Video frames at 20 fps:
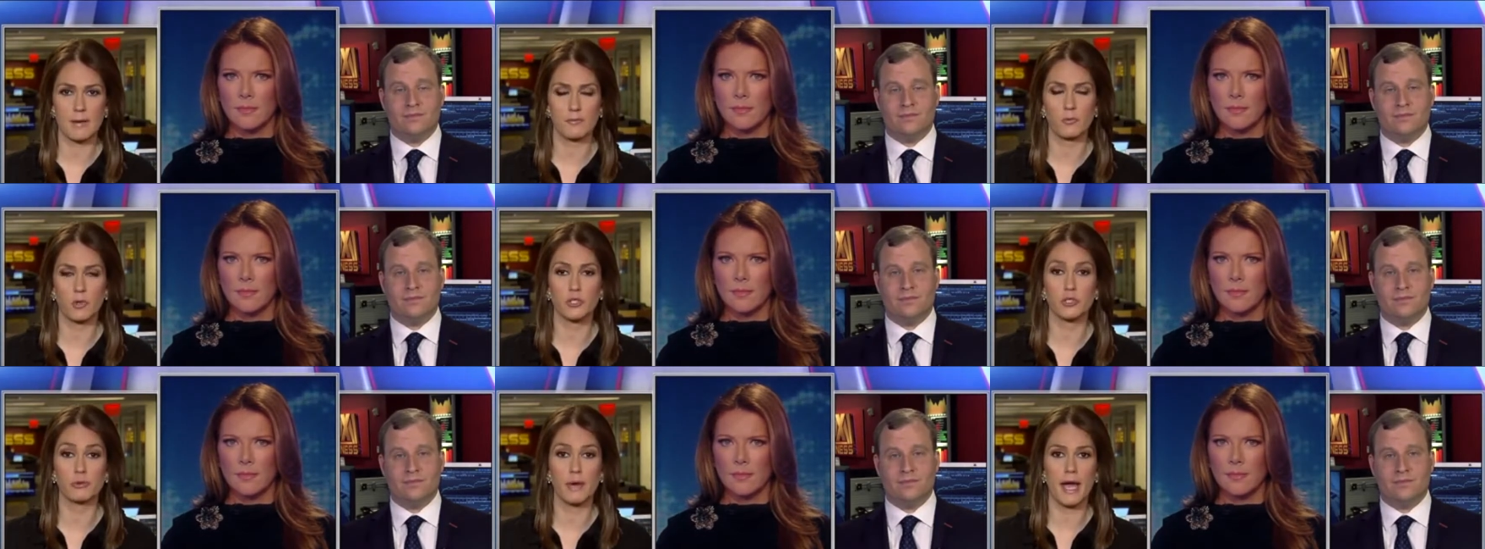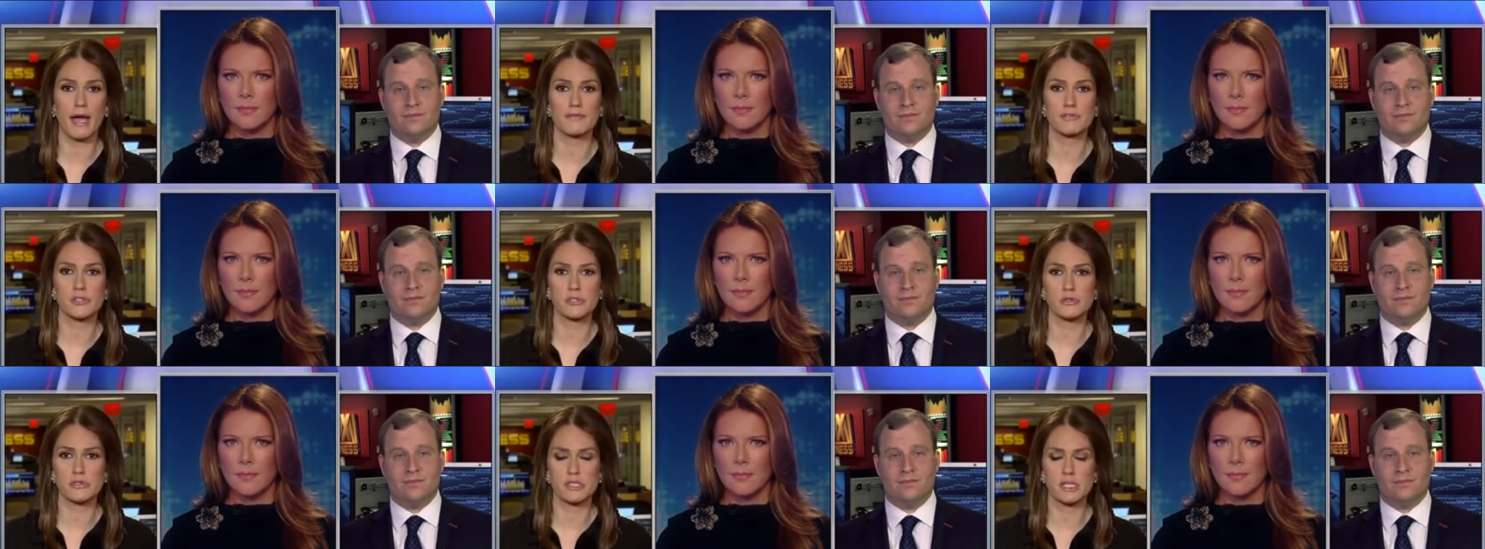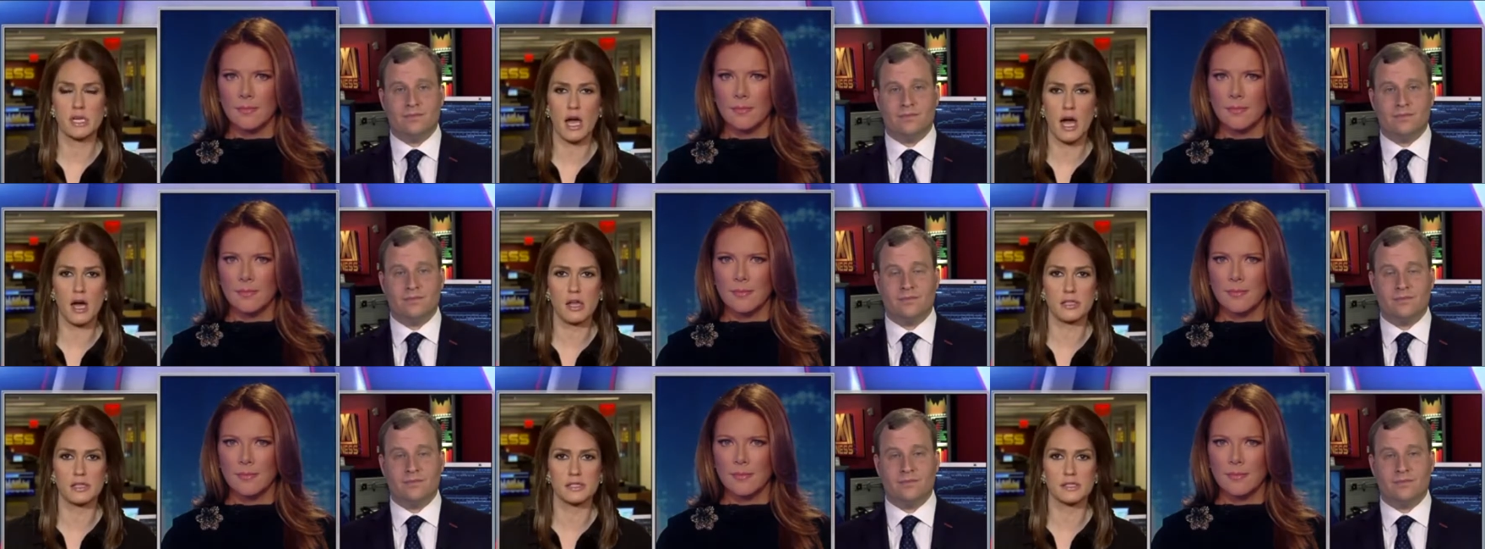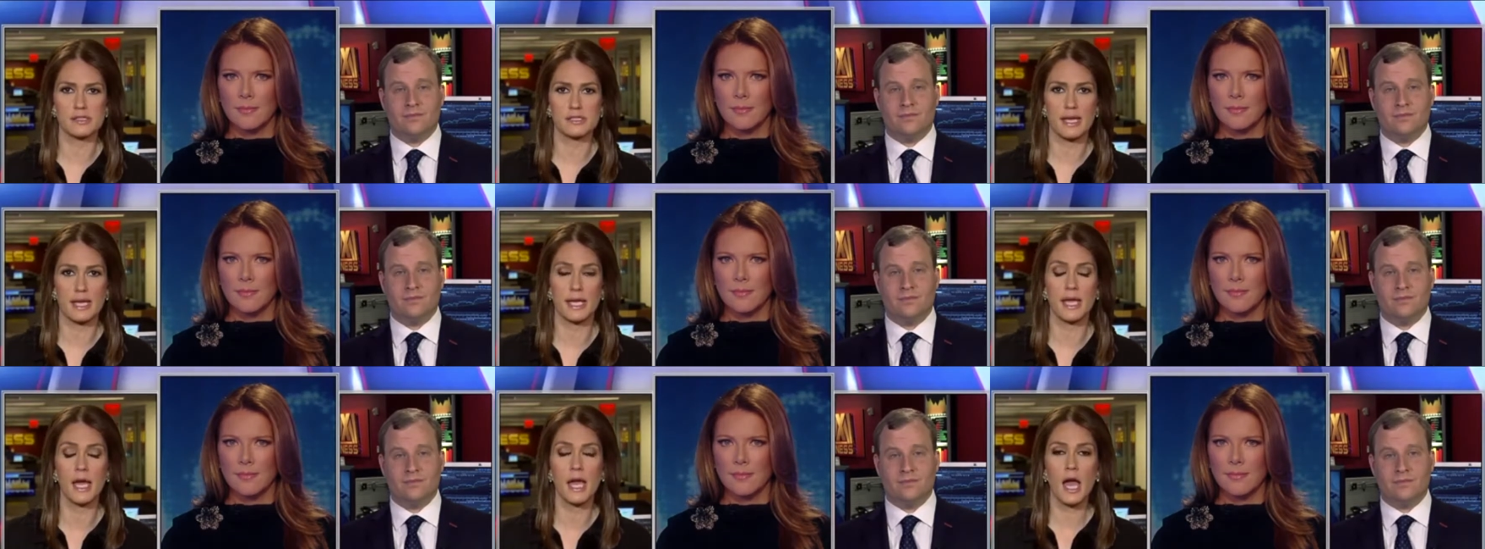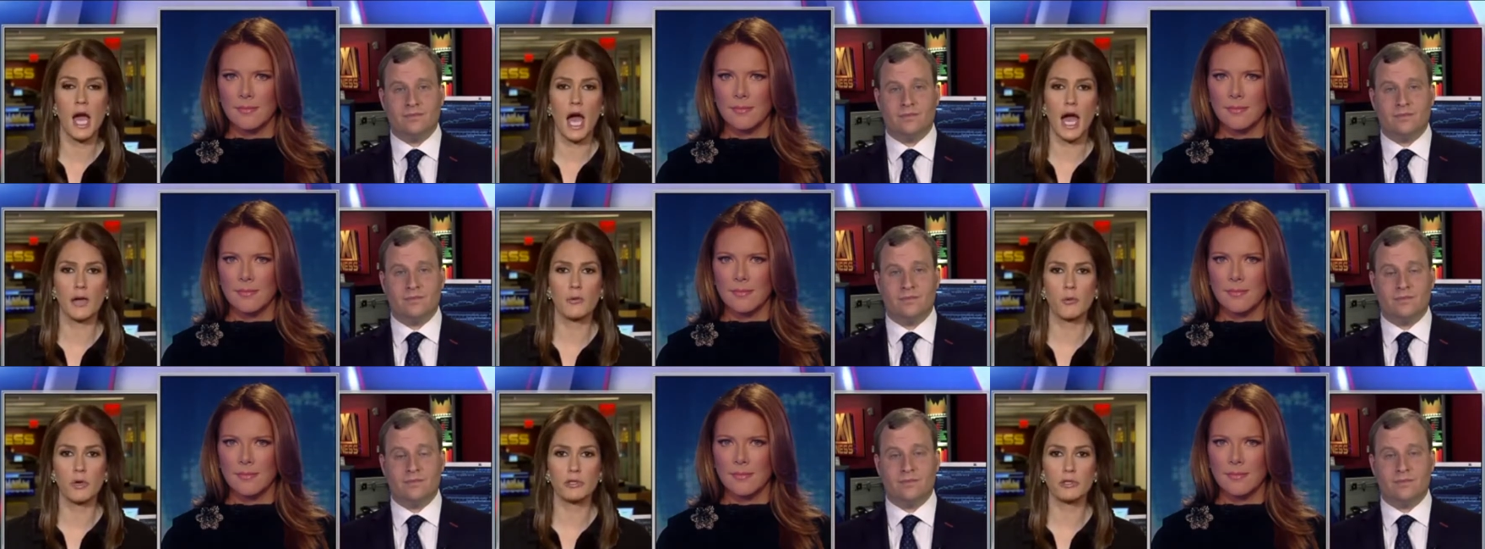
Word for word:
Speaker 1: When you have Susan Collins say, I will